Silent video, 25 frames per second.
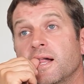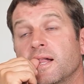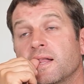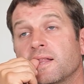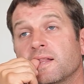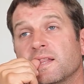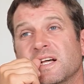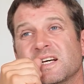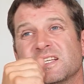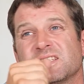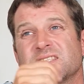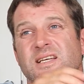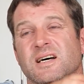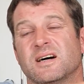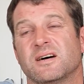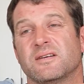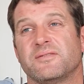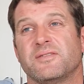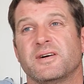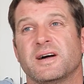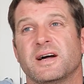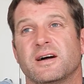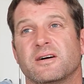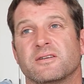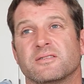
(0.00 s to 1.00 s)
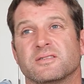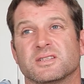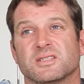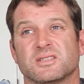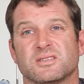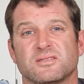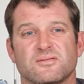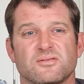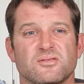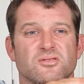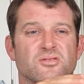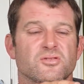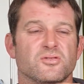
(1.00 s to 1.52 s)
Last half hour
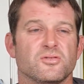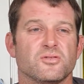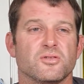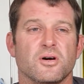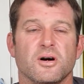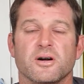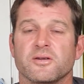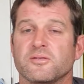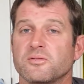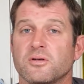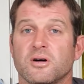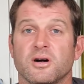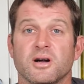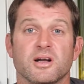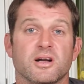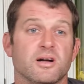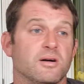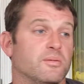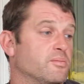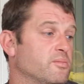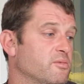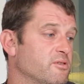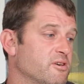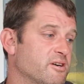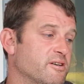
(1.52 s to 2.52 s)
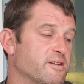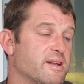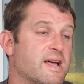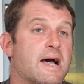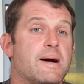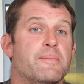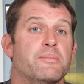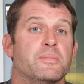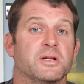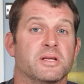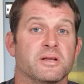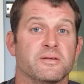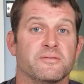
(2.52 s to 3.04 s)
it's dried right up where I'd
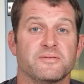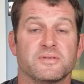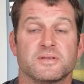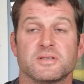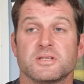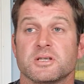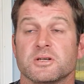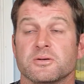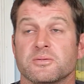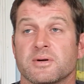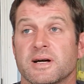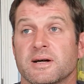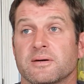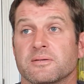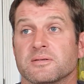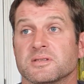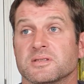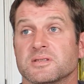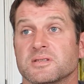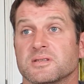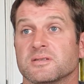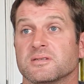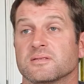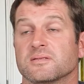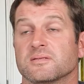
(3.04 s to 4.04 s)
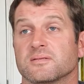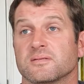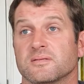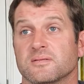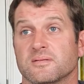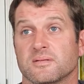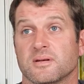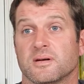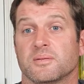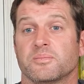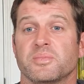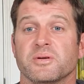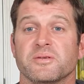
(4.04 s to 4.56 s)
hammered it for 2 hours, and
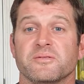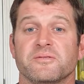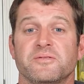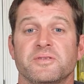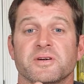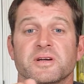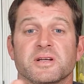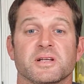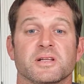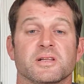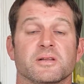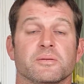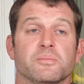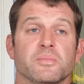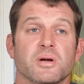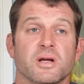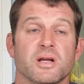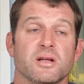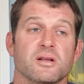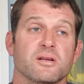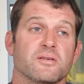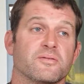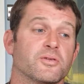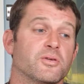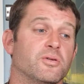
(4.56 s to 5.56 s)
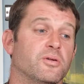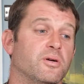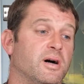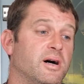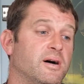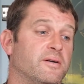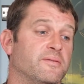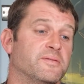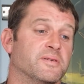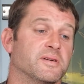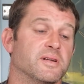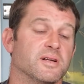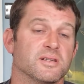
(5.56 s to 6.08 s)
I've been feeding the meat, and I've caught
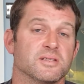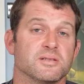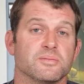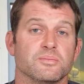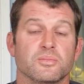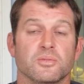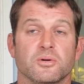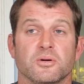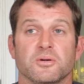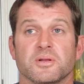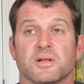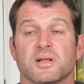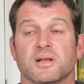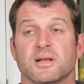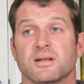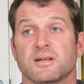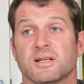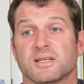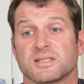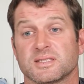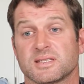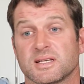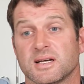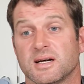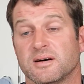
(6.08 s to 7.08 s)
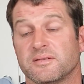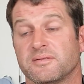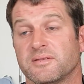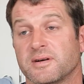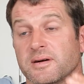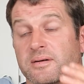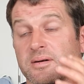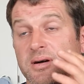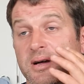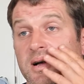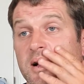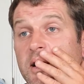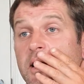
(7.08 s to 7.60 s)
half a dozen more than the last half
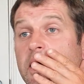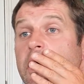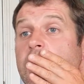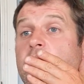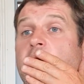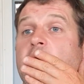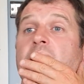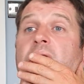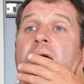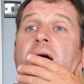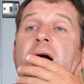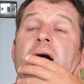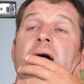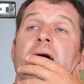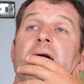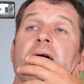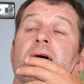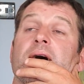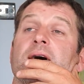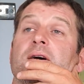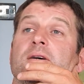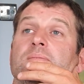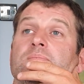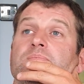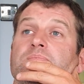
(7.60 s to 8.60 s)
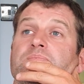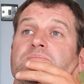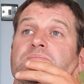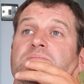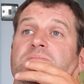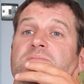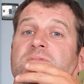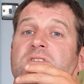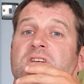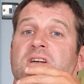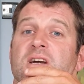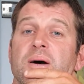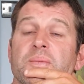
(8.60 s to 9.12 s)
hour.
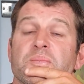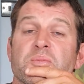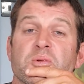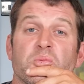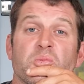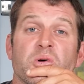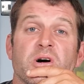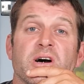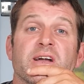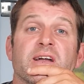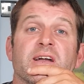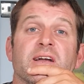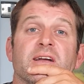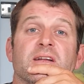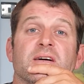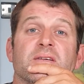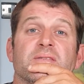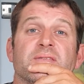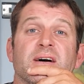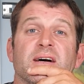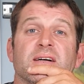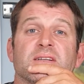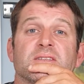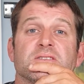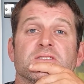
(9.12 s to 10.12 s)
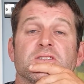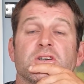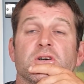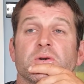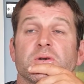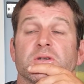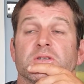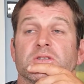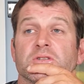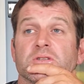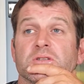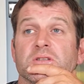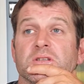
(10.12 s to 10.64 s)
And come the way in, I've had
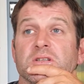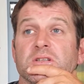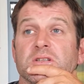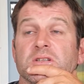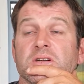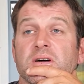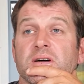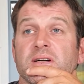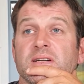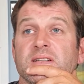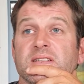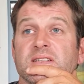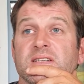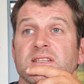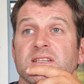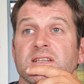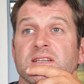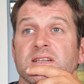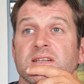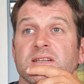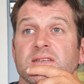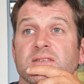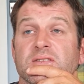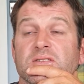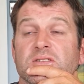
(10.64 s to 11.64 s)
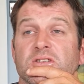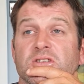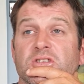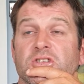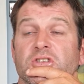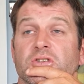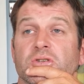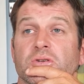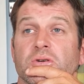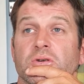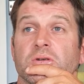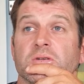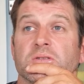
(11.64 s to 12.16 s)
290, just
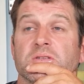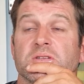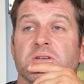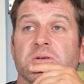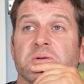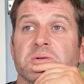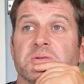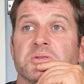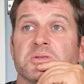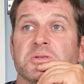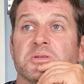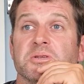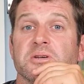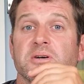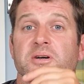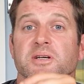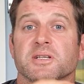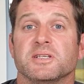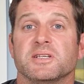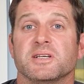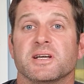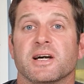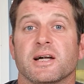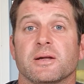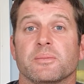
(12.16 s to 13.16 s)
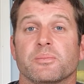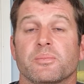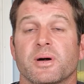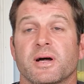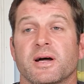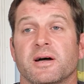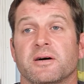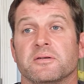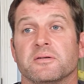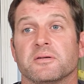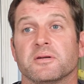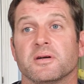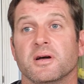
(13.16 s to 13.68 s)
short of 298
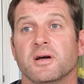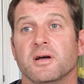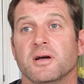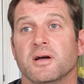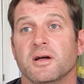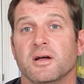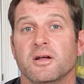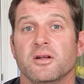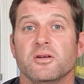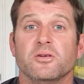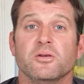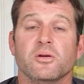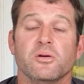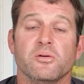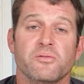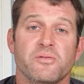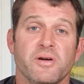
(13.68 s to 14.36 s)
pound, new